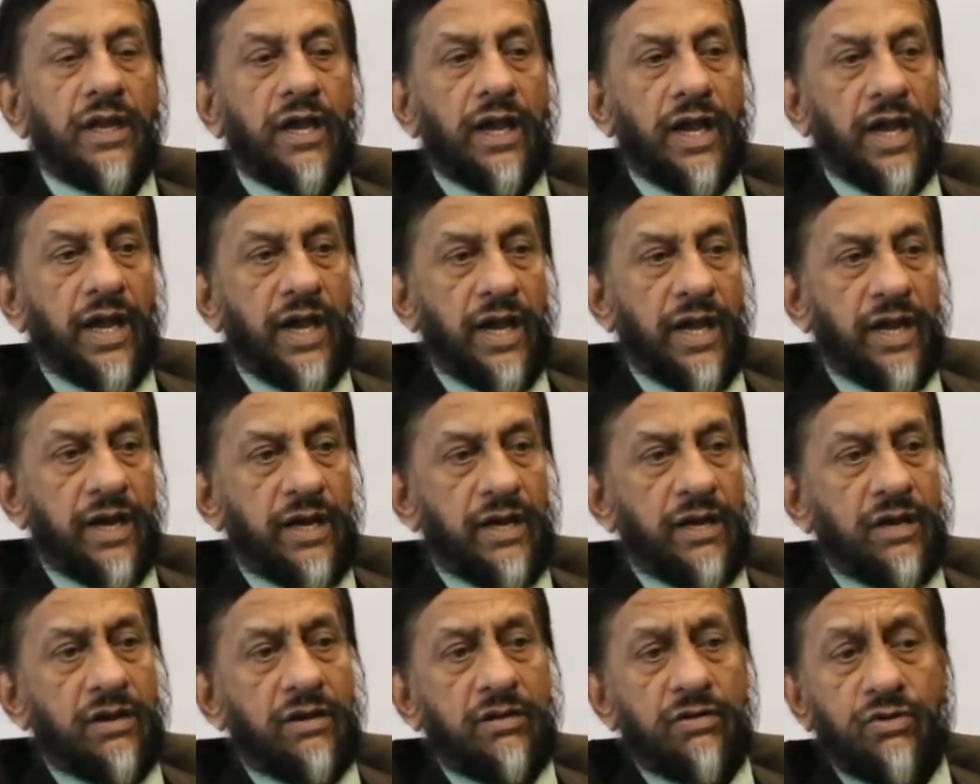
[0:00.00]

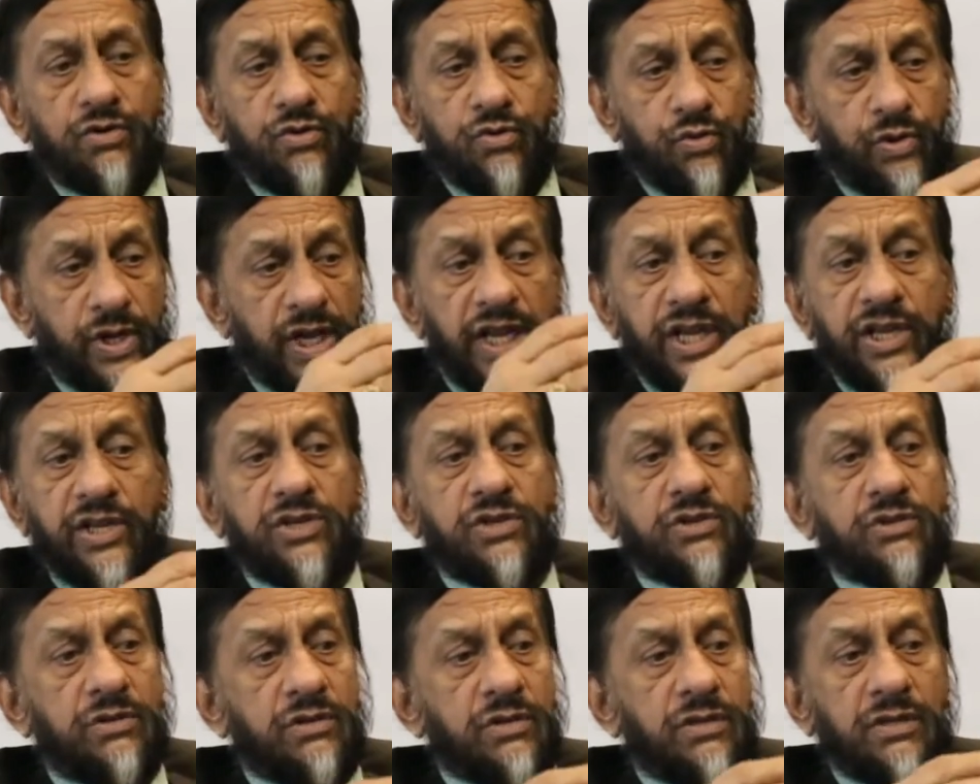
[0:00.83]
and to
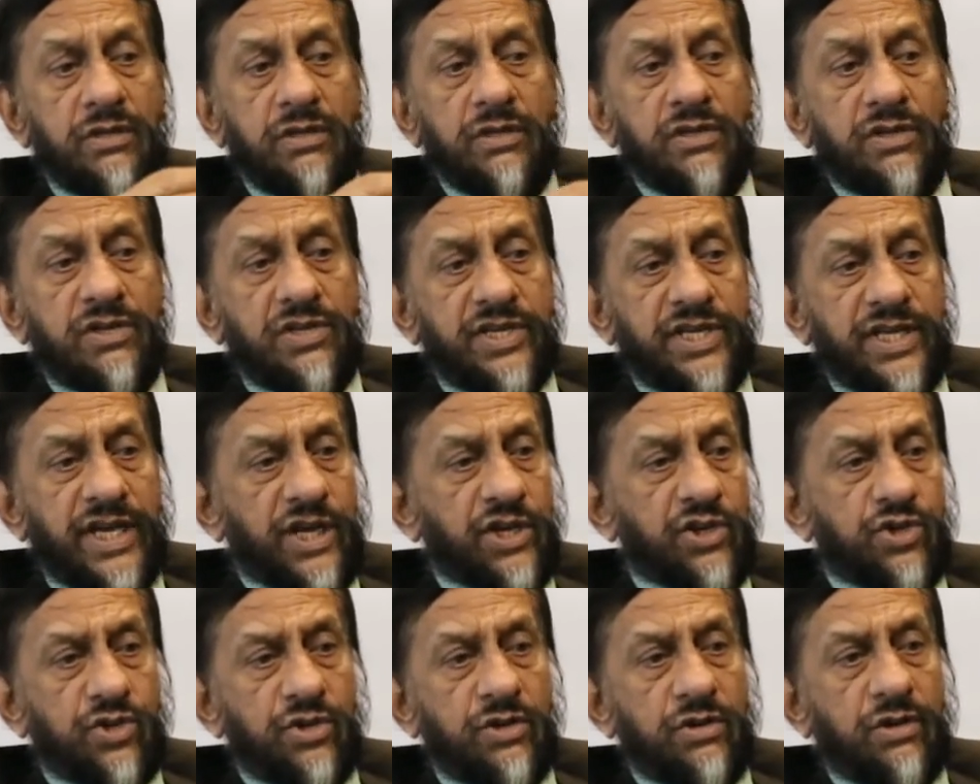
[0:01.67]
each
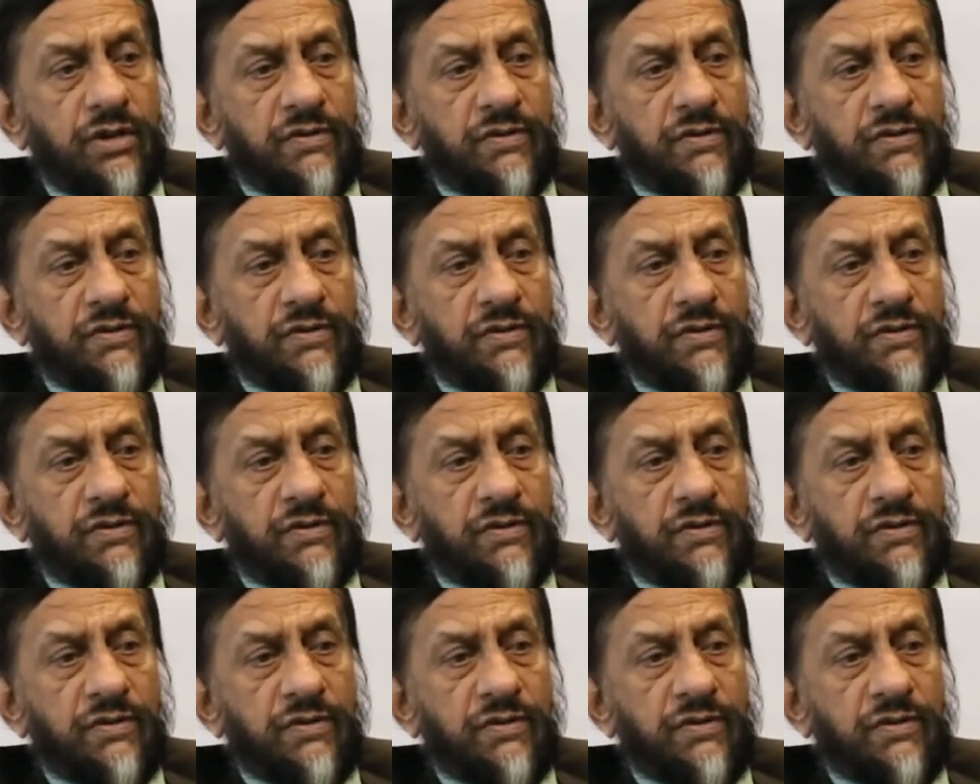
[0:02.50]
section